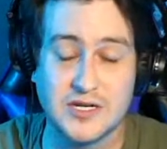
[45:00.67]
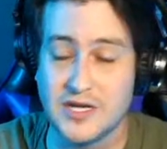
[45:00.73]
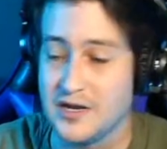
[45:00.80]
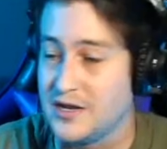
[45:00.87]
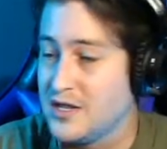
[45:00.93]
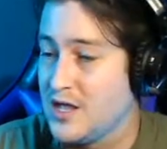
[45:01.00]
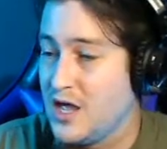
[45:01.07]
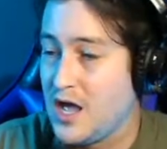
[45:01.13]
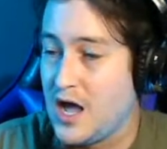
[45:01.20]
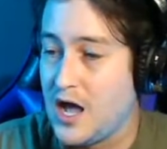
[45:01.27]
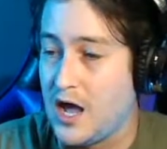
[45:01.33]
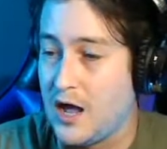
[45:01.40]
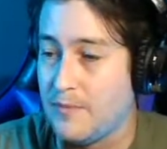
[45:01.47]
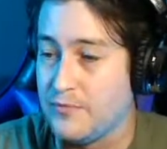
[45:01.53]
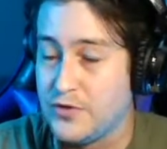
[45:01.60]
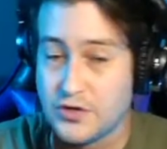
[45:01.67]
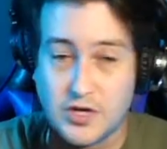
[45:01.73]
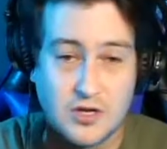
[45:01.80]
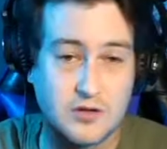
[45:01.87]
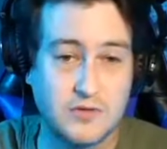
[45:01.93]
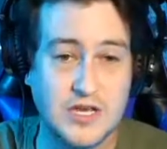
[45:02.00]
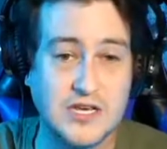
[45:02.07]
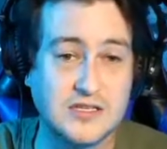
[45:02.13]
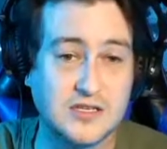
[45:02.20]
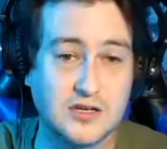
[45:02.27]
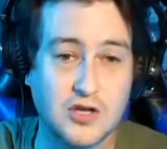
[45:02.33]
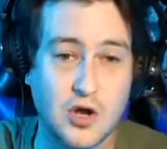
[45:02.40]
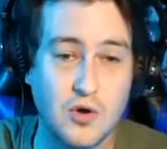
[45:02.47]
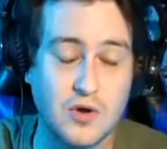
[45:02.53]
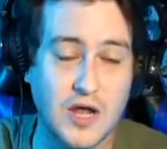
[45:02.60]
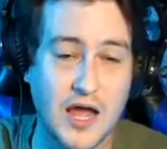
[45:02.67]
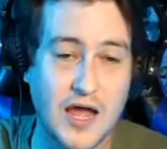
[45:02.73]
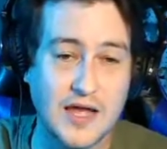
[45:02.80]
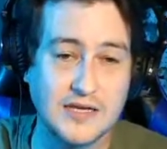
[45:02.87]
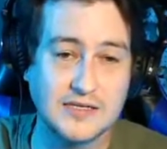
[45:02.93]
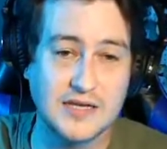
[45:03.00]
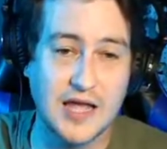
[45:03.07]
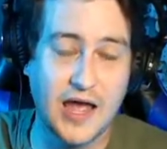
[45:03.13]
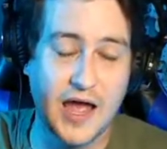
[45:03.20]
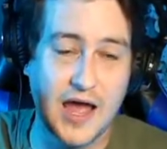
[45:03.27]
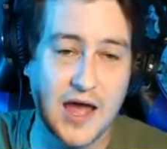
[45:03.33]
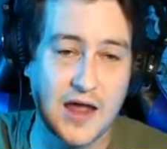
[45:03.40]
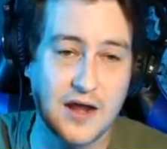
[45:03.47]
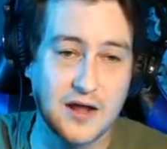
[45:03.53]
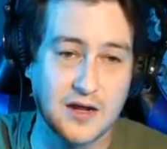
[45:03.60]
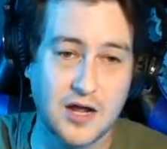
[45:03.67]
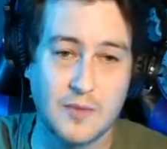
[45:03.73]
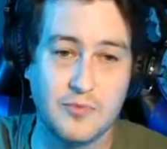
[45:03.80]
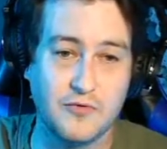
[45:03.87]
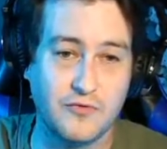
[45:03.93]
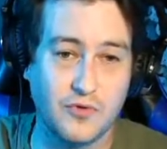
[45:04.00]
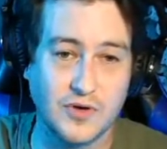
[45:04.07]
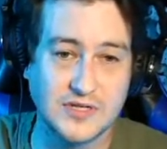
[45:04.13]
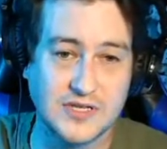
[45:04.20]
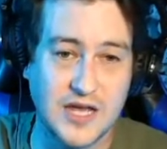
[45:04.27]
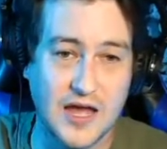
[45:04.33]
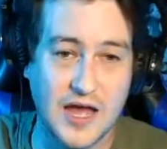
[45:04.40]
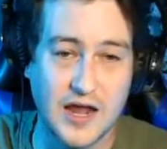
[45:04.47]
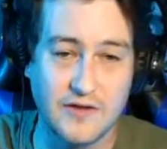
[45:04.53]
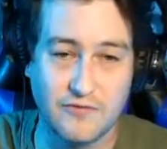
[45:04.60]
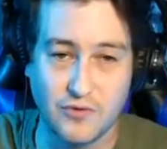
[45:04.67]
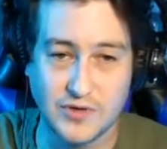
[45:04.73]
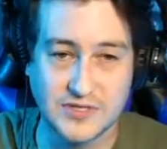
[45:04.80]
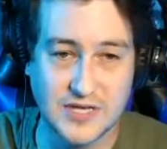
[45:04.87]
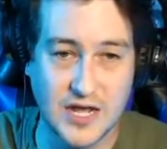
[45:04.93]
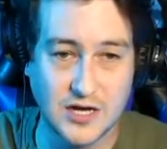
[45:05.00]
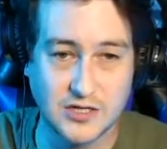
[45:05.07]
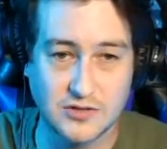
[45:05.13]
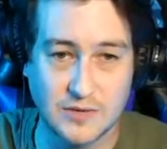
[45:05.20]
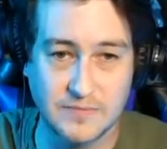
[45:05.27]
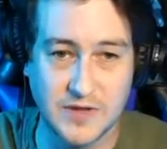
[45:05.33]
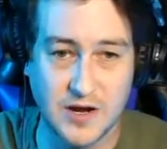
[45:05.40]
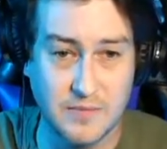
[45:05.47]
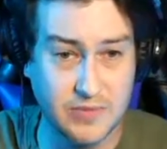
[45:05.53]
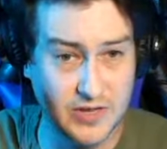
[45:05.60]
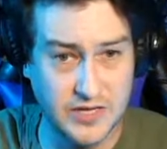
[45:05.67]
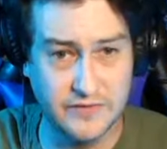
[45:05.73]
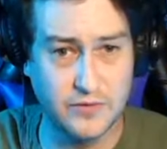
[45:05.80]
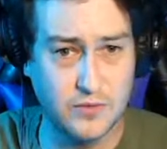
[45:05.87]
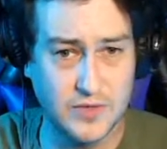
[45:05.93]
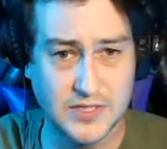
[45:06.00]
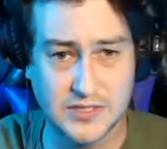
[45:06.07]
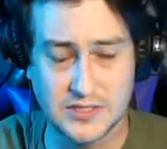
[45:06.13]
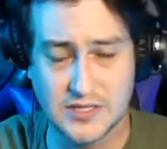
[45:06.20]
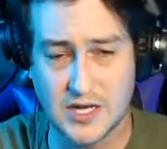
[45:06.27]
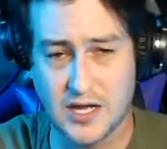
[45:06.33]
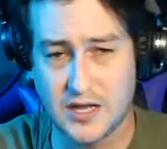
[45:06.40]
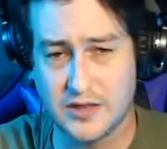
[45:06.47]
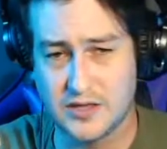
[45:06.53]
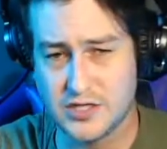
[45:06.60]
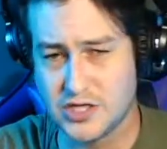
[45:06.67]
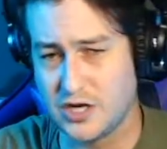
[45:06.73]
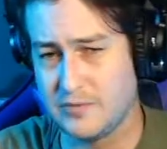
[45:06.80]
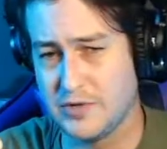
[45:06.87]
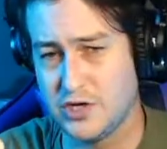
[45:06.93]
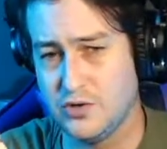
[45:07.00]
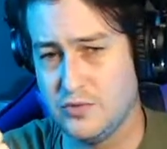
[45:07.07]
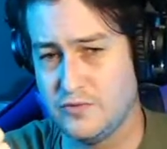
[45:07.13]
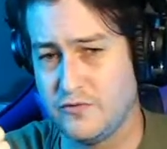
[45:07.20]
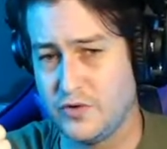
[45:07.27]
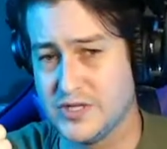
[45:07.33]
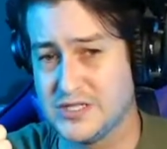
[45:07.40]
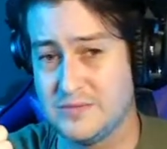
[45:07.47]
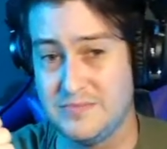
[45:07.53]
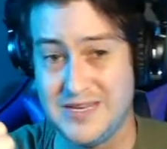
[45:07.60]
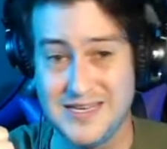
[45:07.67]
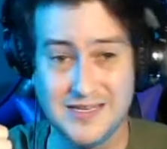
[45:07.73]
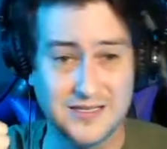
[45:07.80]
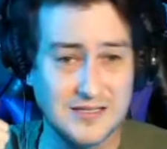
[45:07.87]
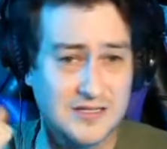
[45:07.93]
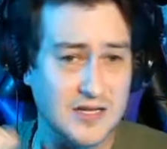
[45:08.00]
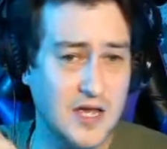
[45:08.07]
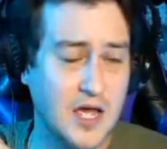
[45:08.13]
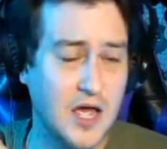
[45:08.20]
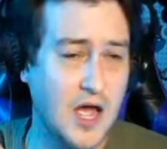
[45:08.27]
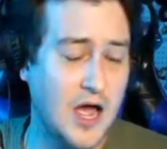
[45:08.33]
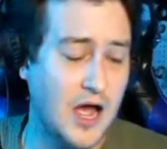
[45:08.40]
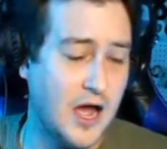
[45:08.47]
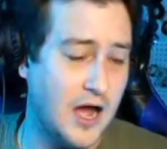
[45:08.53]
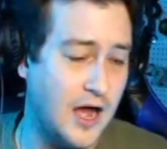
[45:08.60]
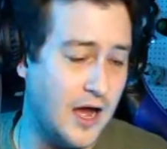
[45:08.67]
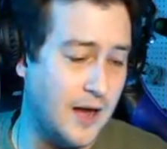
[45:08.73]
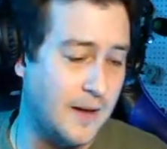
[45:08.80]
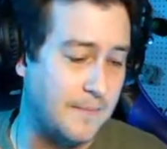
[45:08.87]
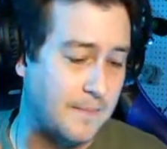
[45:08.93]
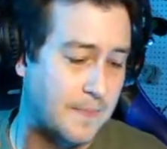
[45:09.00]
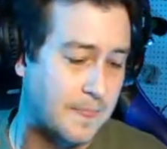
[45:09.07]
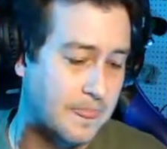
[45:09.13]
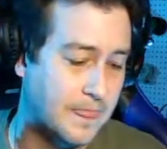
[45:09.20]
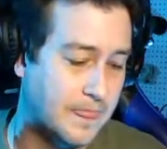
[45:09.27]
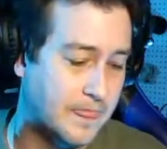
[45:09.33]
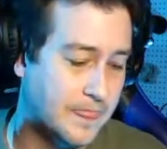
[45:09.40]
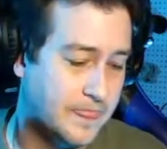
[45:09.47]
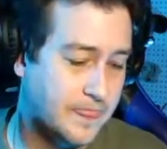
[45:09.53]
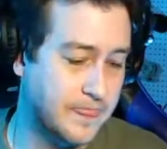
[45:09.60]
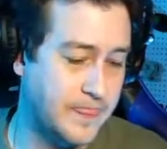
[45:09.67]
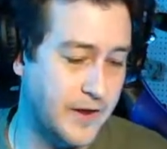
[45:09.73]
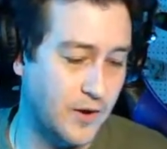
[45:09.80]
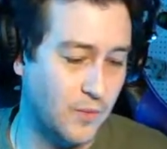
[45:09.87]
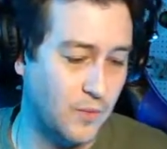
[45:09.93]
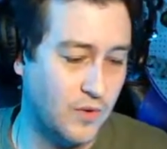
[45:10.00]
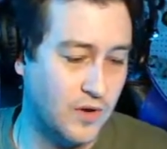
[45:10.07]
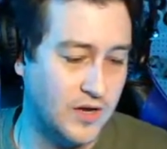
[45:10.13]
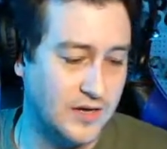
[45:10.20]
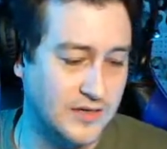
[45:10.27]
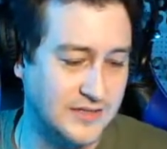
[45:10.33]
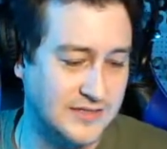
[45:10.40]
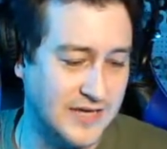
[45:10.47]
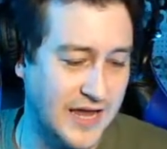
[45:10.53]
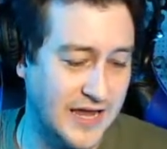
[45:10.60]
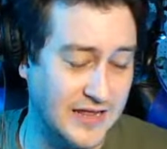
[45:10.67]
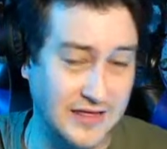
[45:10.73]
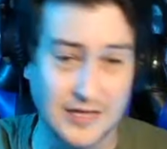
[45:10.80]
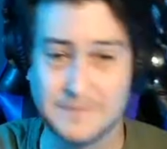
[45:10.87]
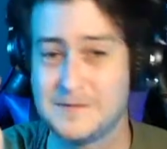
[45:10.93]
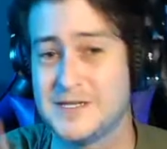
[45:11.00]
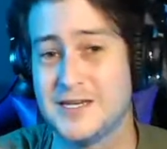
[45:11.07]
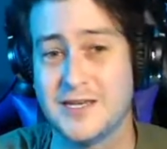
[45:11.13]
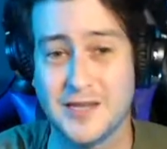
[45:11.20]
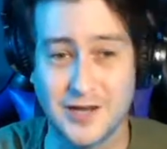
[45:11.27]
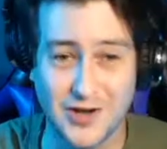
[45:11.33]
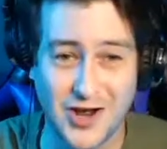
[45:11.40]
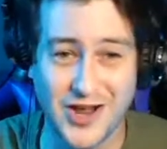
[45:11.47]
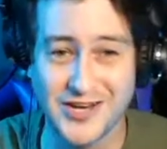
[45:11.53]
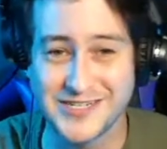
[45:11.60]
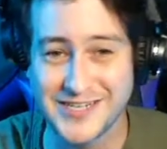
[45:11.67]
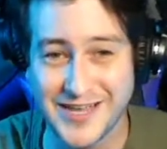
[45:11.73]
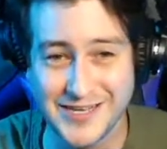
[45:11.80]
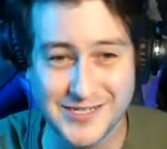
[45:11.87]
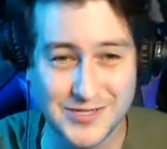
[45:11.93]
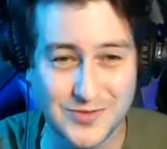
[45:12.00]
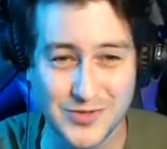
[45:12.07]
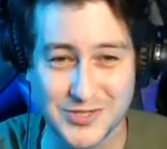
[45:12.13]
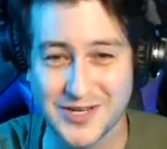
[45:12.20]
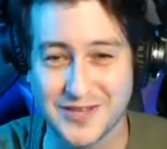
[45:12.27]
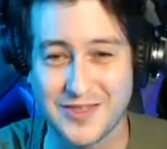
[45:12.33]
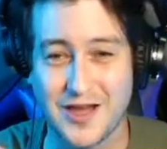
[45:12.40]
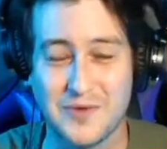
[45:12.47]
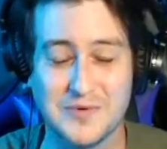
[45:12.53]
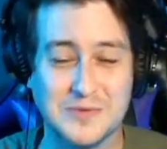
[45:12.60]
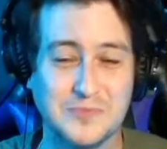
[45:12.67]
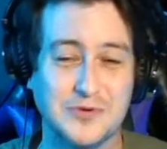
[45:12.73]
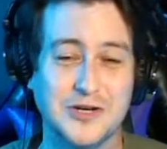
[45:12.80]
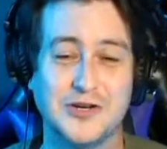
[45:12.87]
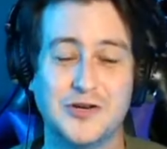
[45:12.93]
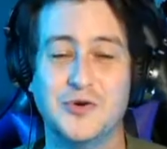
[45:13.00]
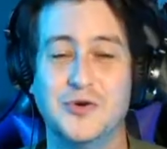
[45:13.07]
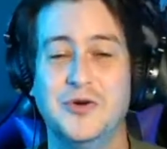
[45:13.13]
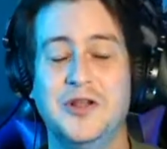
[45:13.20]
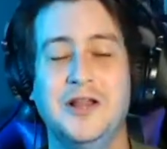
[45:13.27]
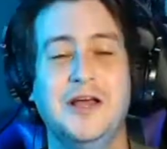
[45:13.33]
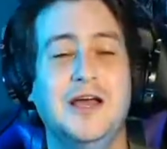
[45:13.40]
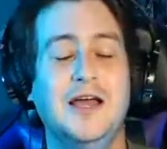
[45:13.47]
in. The Geeks and Co guys had a couple had a voice actor up there. I believe it was the gentleman who voiced Beast. There was a lip syncing contest, which I thought was pretty cool.